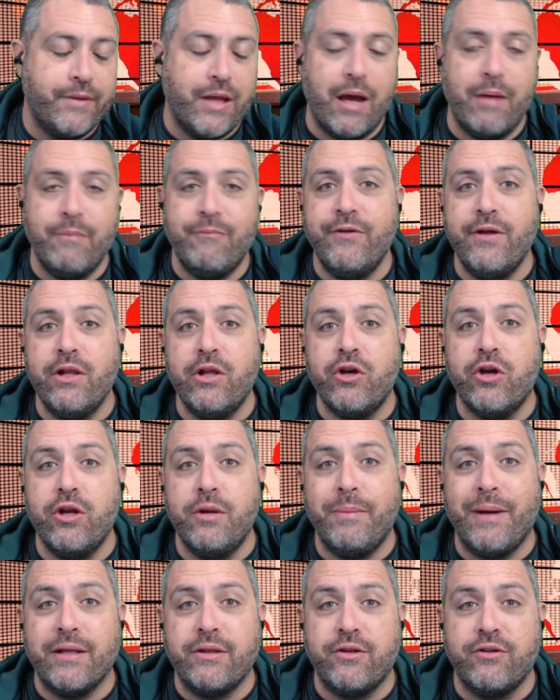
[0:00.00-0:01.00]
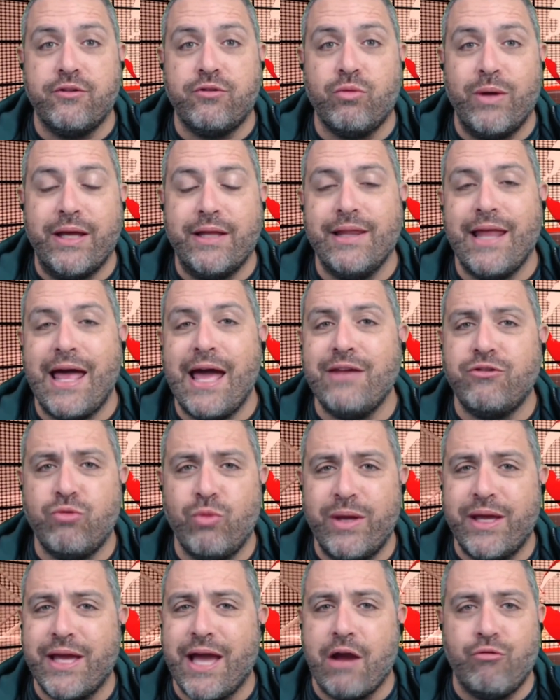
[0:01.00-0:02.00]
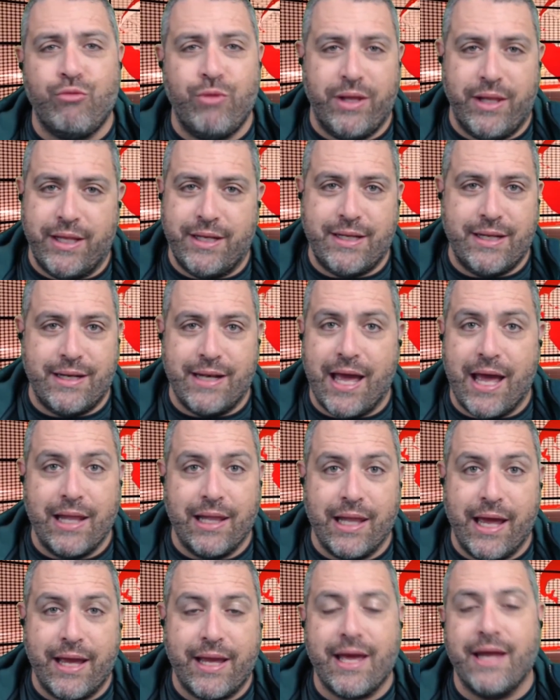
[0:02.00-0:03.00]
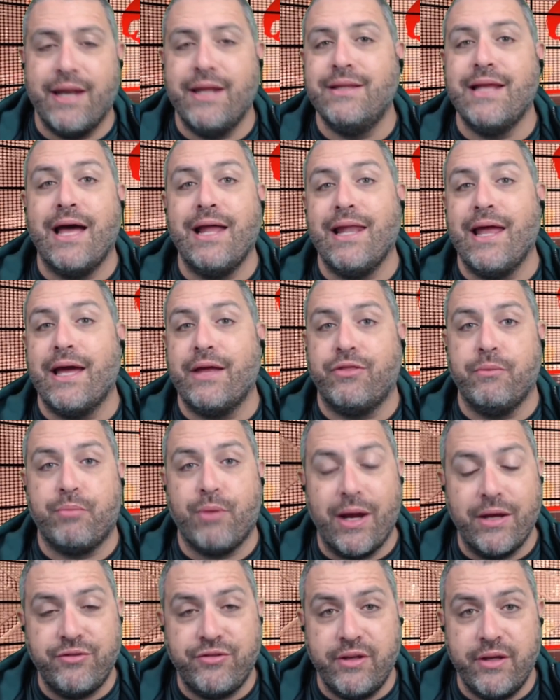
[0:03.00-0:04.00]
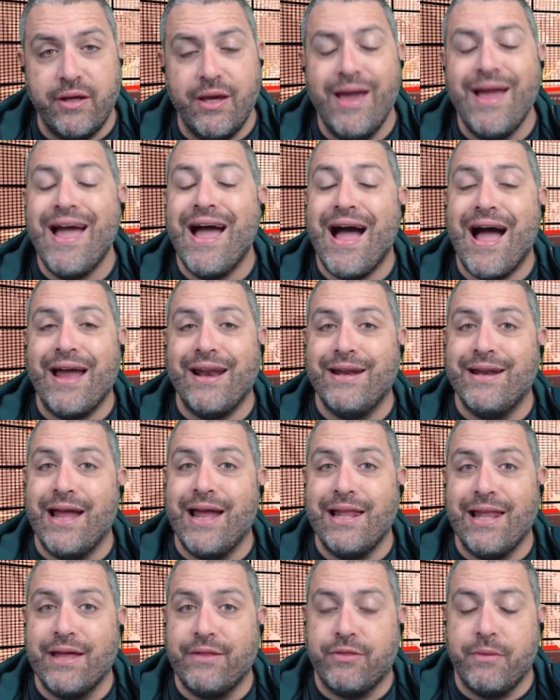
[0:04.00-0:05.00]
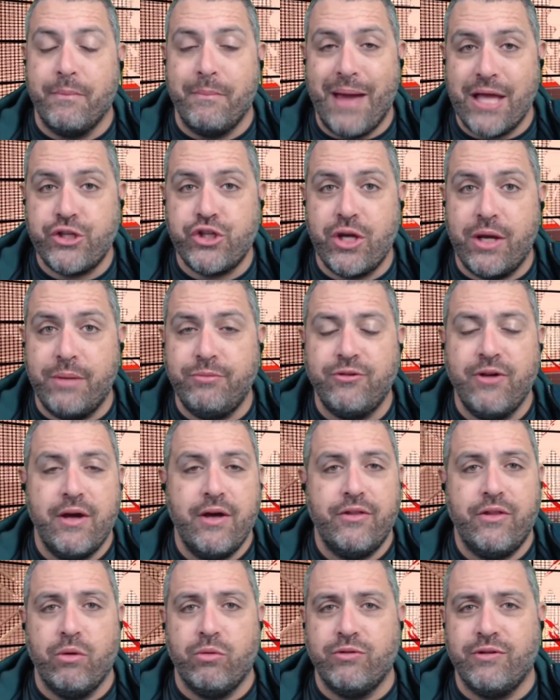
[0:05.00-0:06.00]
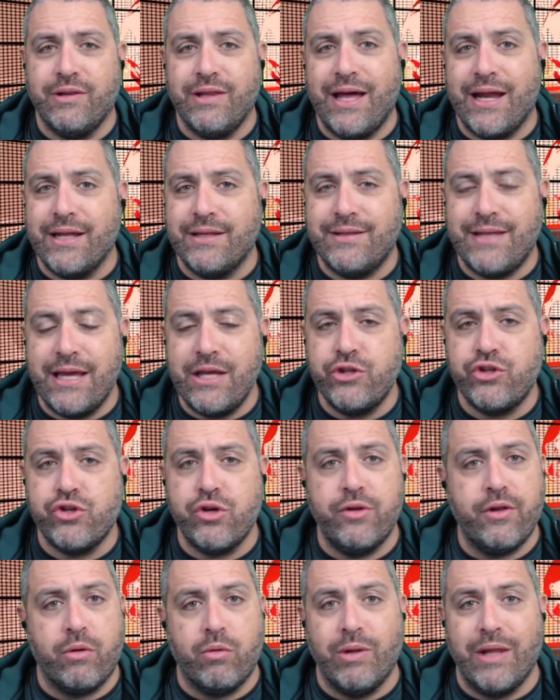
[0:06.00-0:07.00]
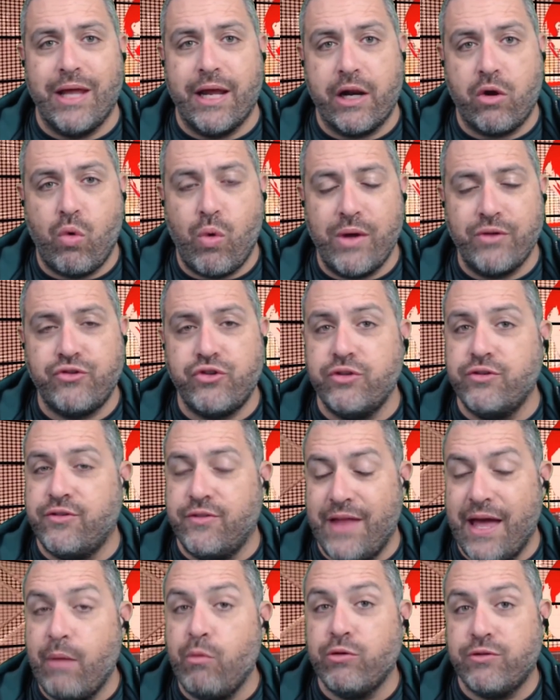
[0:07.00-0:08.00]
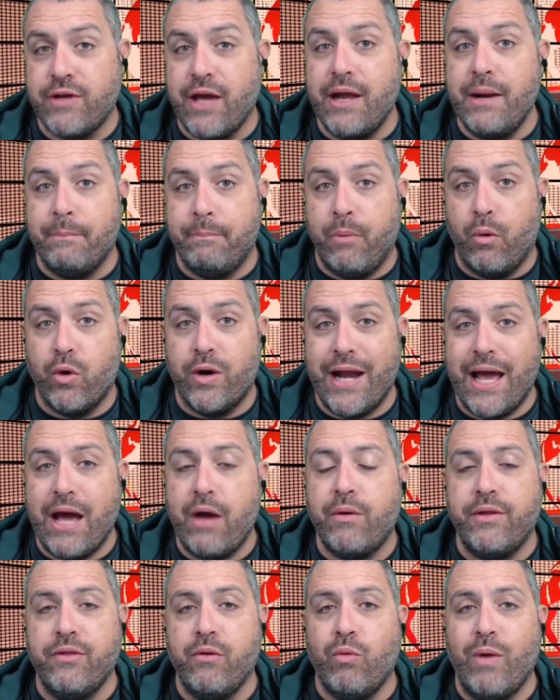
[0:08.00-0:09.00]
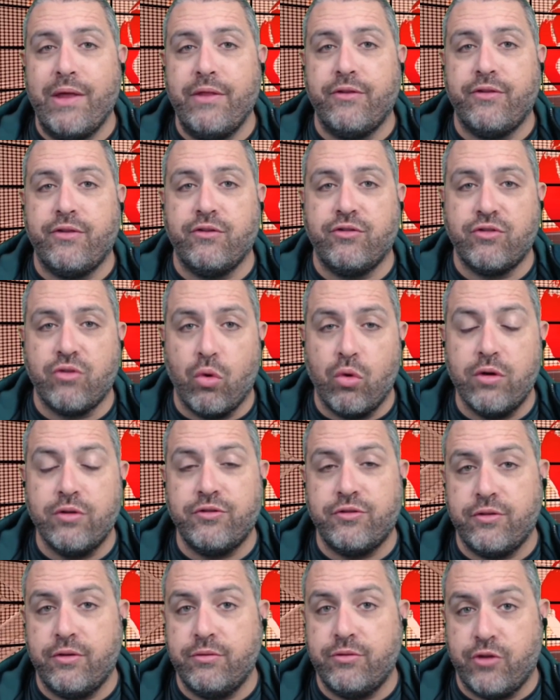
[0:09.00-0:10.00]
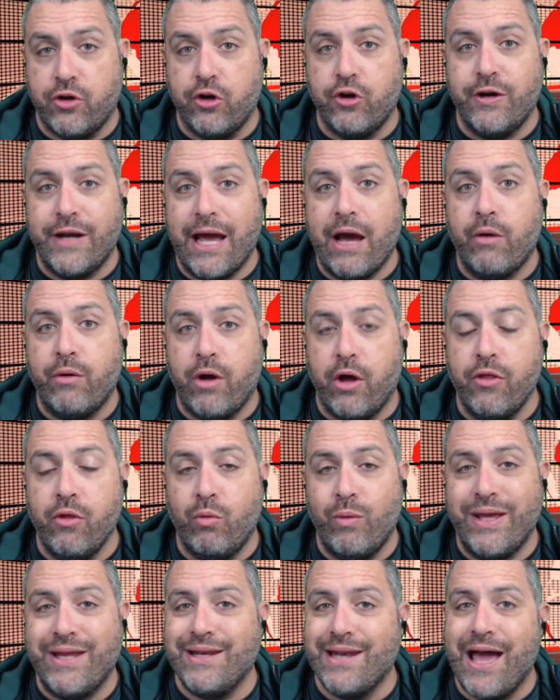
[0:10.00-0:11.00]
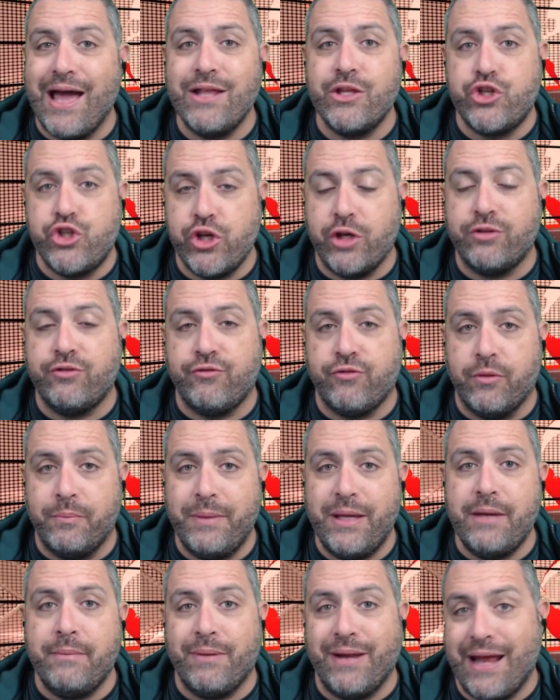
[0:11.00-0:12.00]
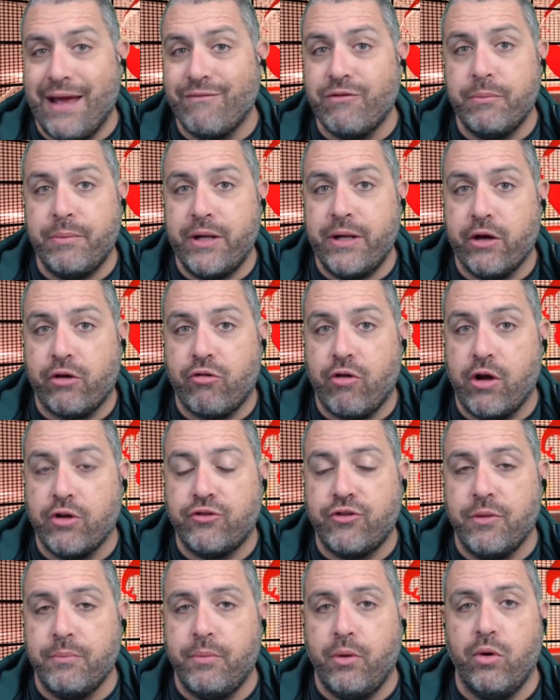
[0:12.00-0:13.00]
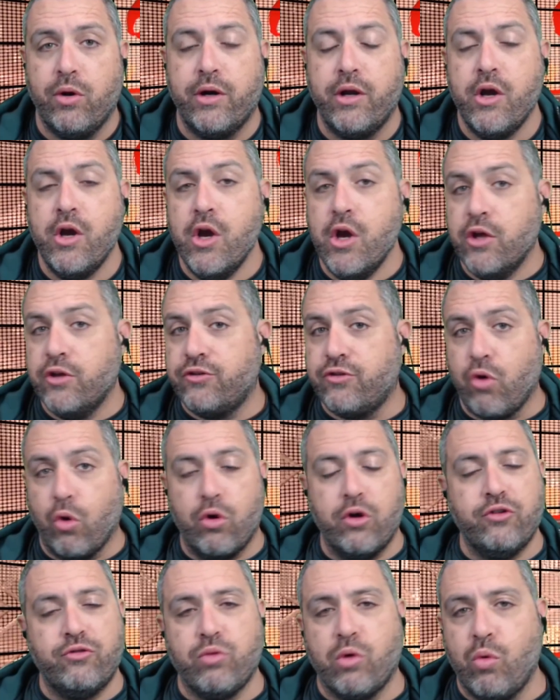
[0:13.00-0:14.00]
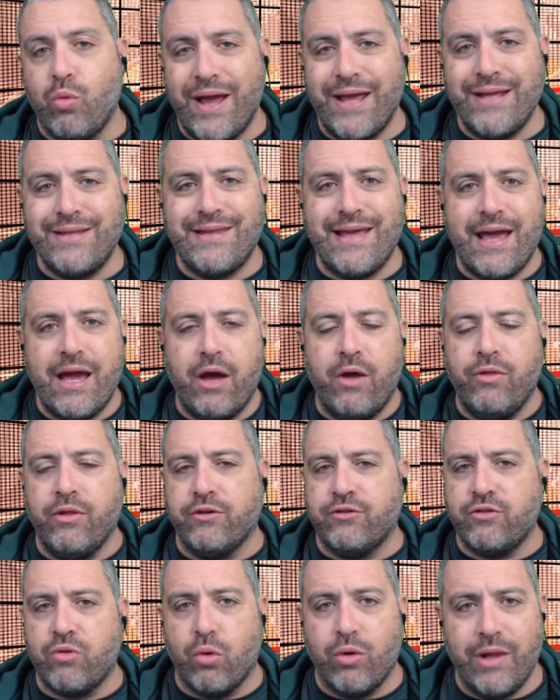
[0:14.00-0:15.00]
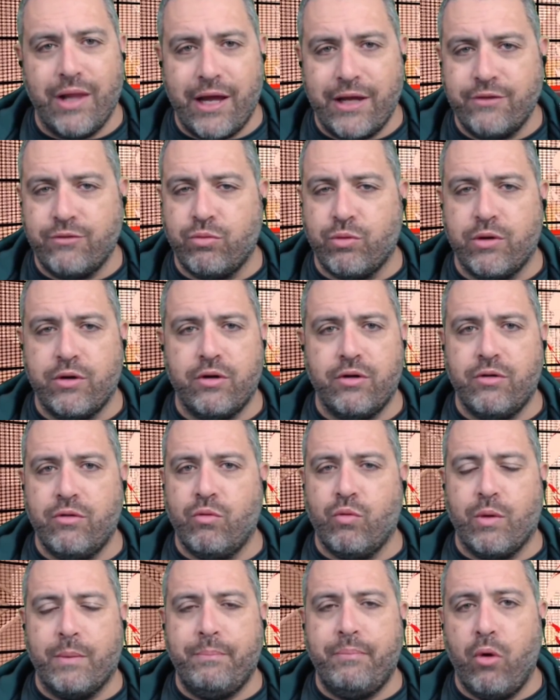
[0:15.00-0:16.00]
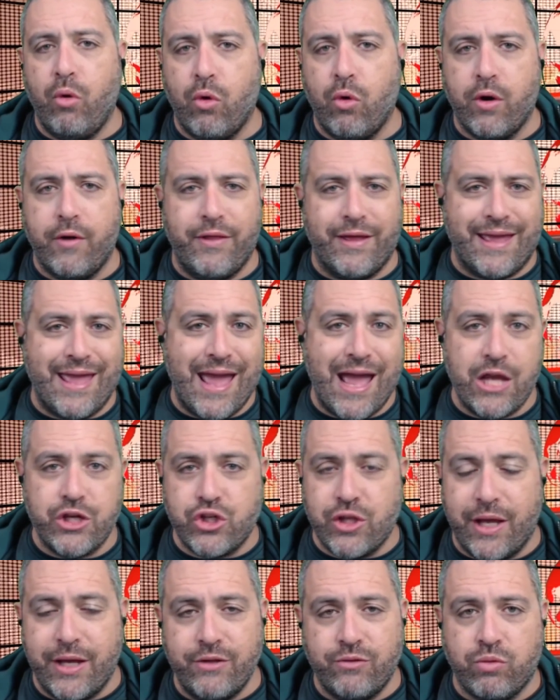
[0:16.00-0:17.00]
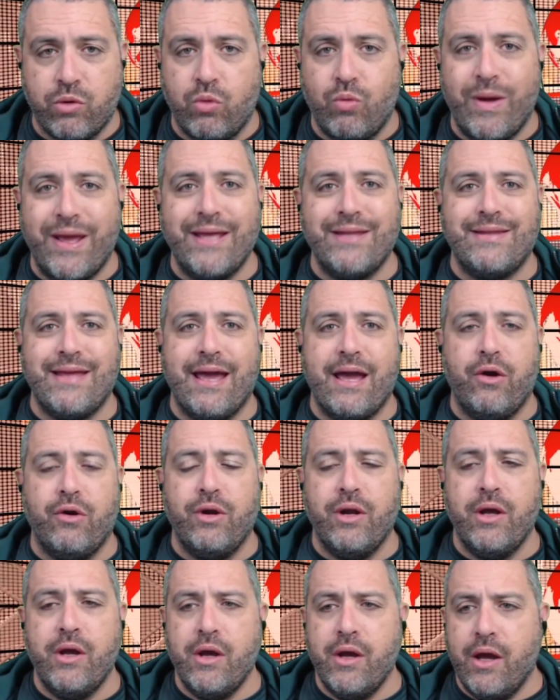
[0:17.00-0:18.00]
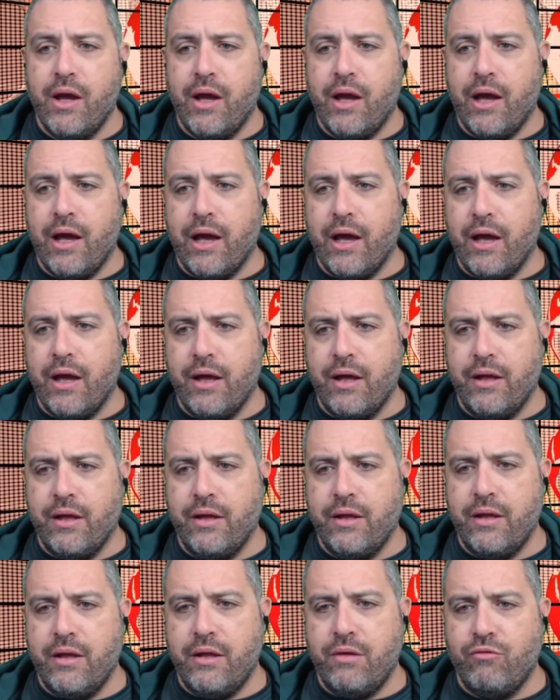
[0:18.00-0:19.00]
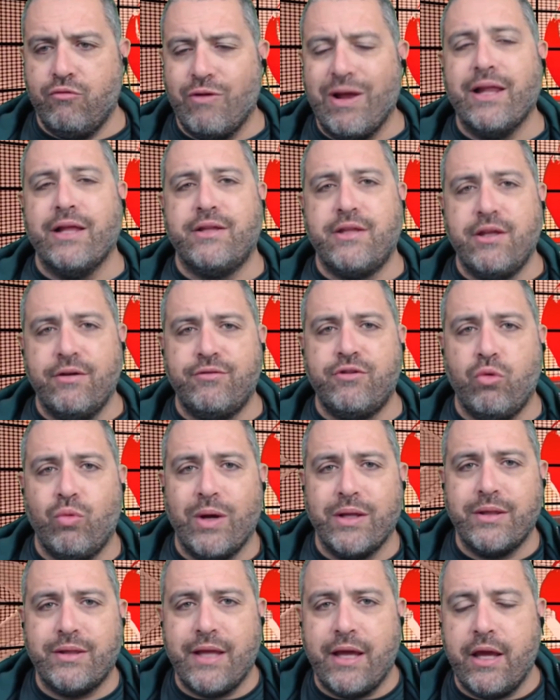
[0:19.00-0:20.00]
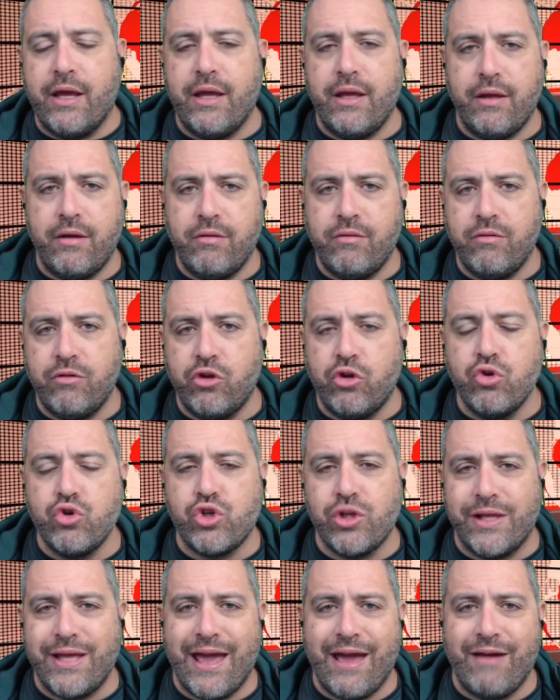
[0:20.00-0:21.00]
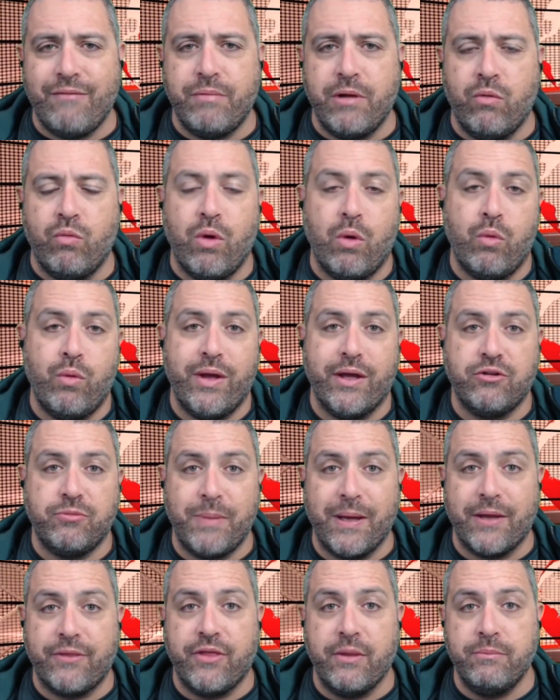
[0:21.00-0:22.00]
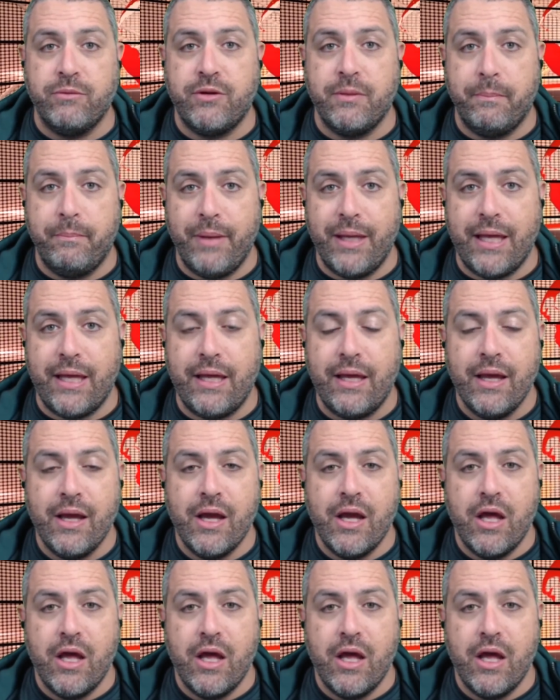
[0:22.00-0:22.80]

I'm feeling good about this week. Last week, I really did not like. I did not like the pricing. I did not like the matchups. There was a lot of danger. There were a lot of questions. And that was kind of borne out in the way that the scores turned out on the week. Not just for me, but everybody across the board. Scores were weighed down. The score lines were poor. The cash lines were weighed down relative to what they usually have been and what we expect them to be.